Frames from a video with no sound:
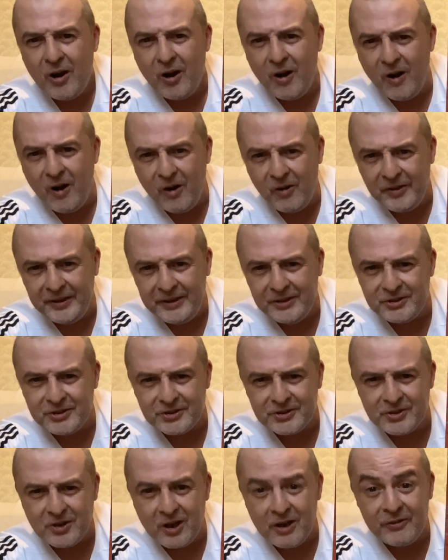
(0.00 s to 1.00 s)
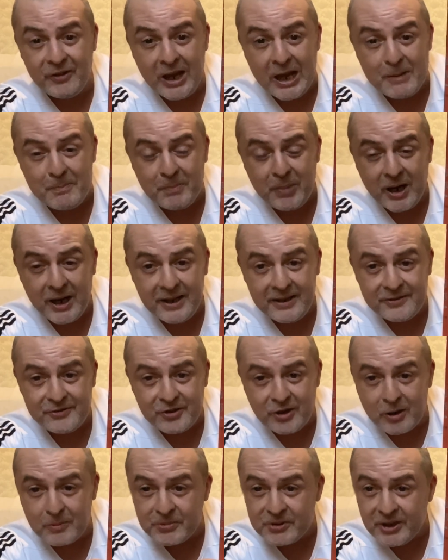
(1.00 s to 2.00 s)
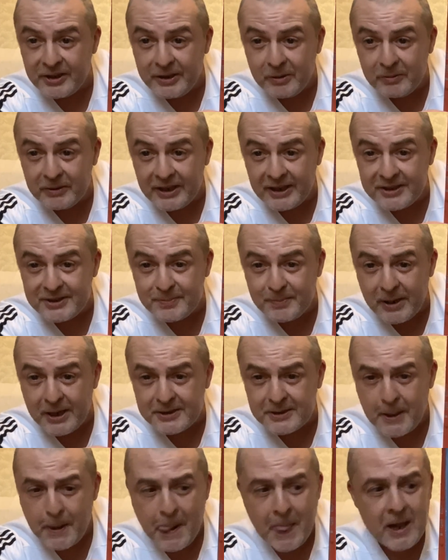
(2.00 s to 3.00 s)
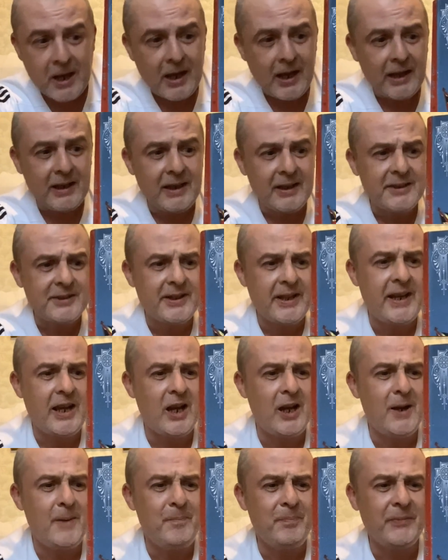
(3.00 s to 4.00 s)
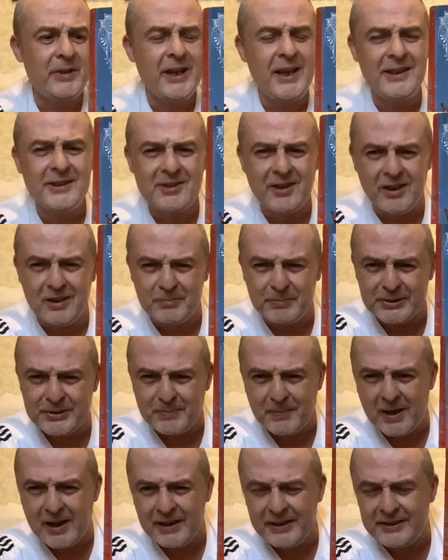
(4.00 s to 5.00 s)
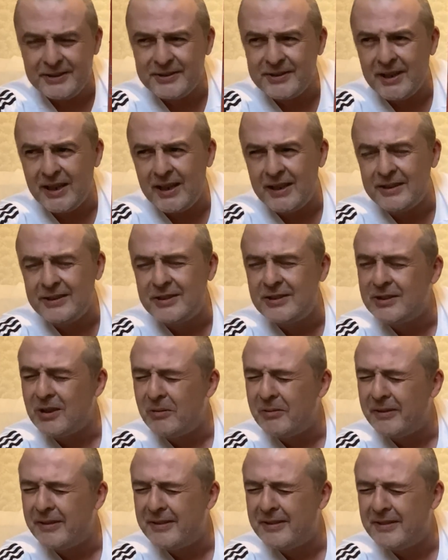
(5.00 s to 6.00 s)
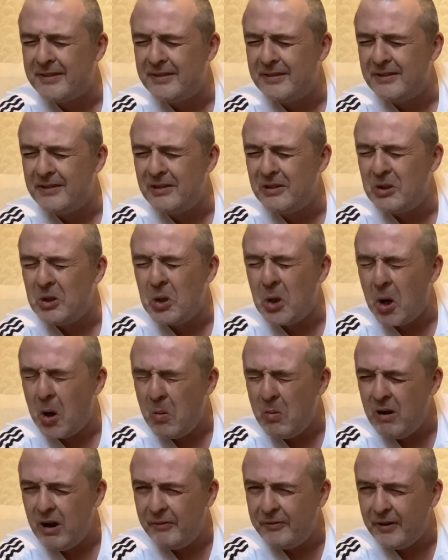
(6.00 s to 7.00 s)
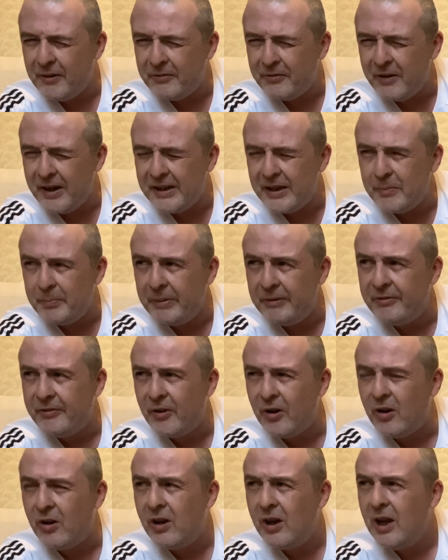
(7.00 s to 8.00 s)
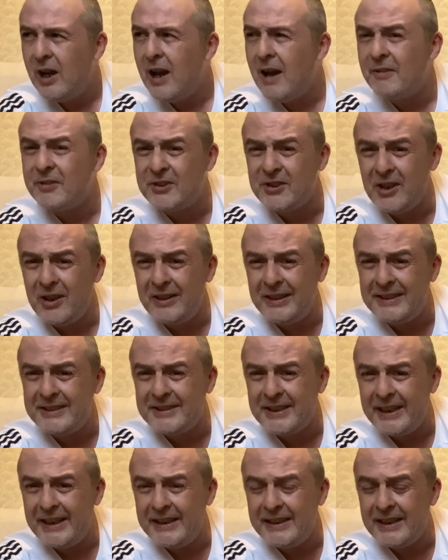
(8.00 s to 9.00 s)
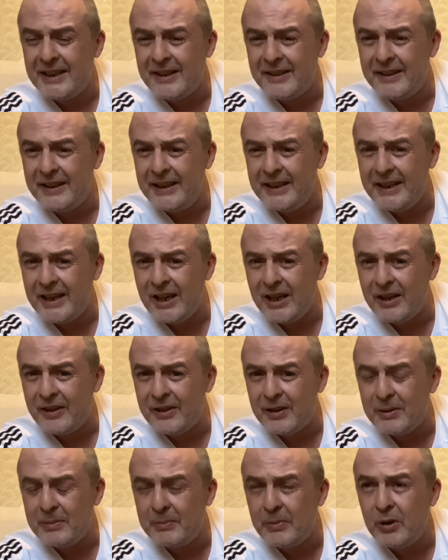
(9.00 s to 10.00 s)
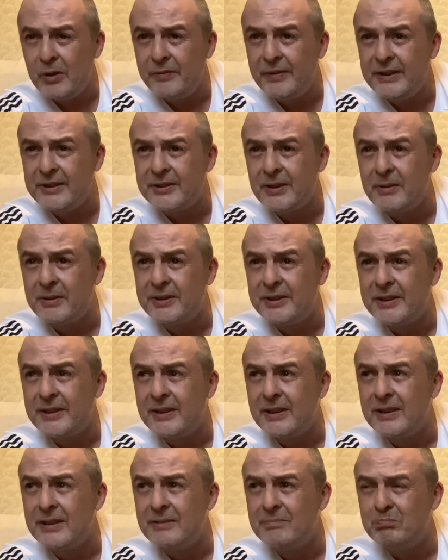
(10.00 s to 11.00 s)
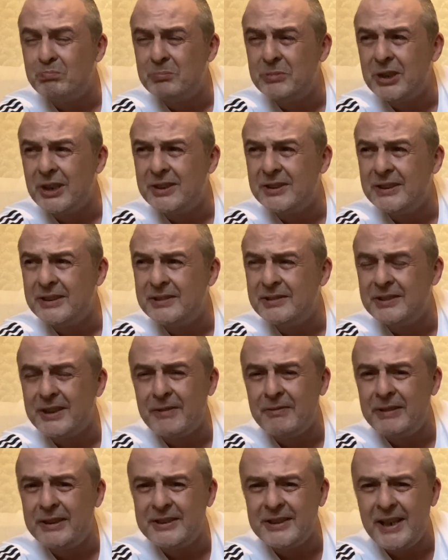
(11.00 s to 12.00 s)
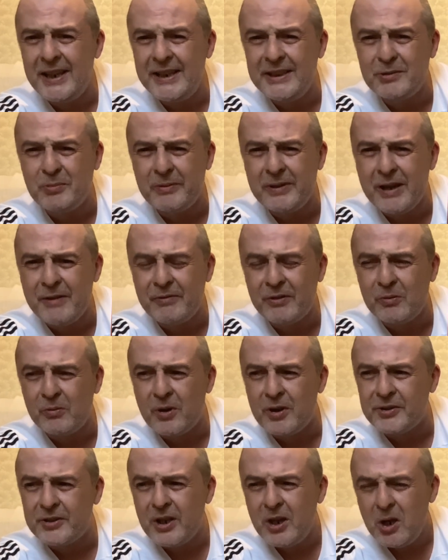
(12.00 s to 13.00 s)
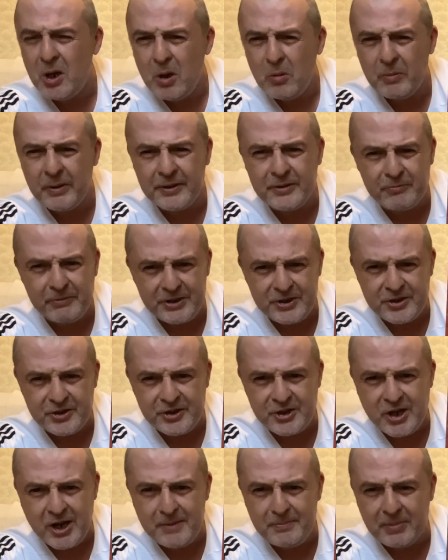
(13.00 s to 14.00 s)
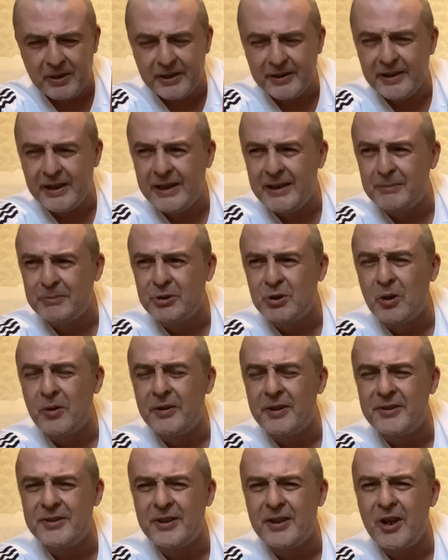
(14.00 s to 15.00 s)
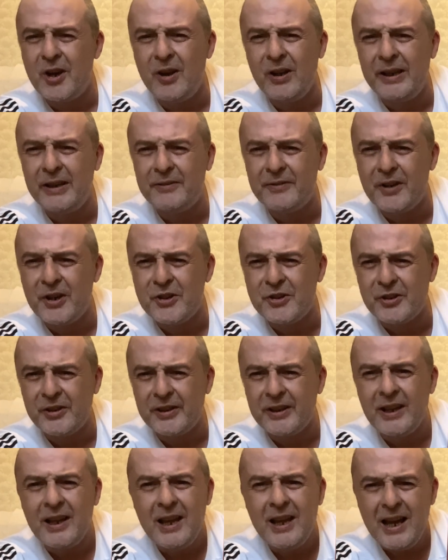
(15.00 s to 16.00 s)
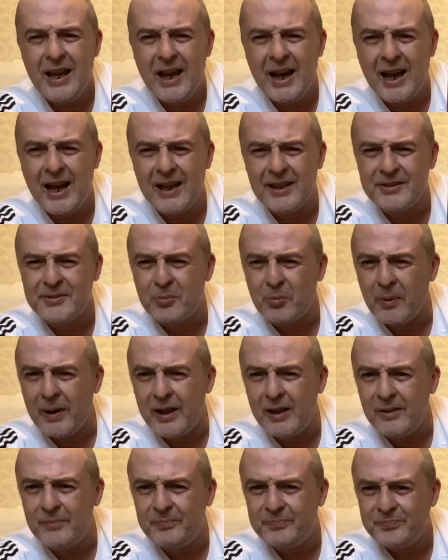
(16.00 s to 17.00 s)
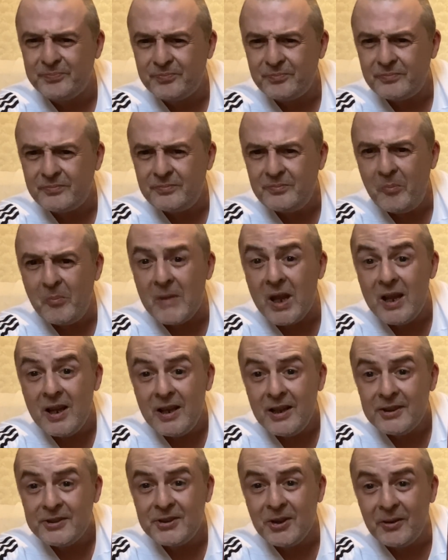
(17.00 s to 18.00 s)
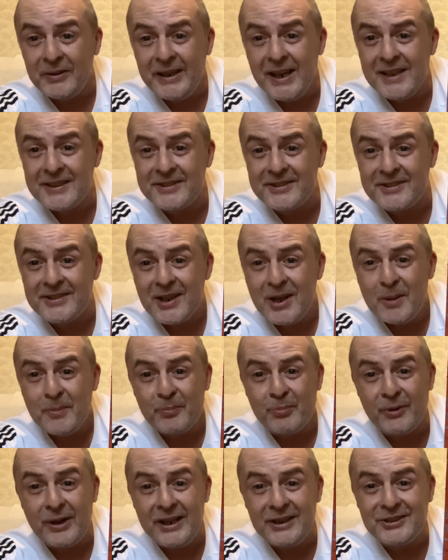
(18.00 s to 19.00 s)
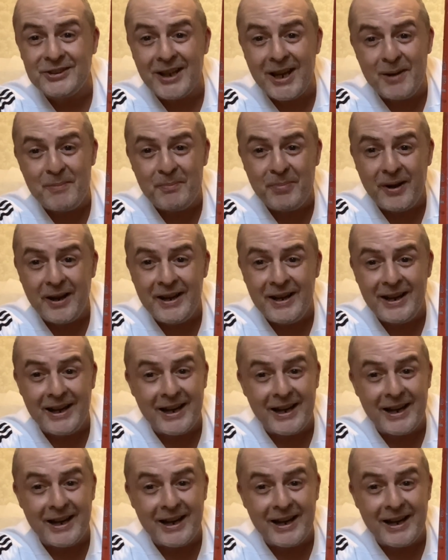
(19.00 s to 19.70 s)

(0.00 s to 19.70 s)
all the usual sort of empire tropes that you would expect. And like I say, King Solomon's Mines, don't know if I've read it before. I've certainly seen the movies that was in the 60s, 70s, 80s, whenever it was, with Richard Chamberlain, and I'm sure there's an earlier version as well. So yes, British Empire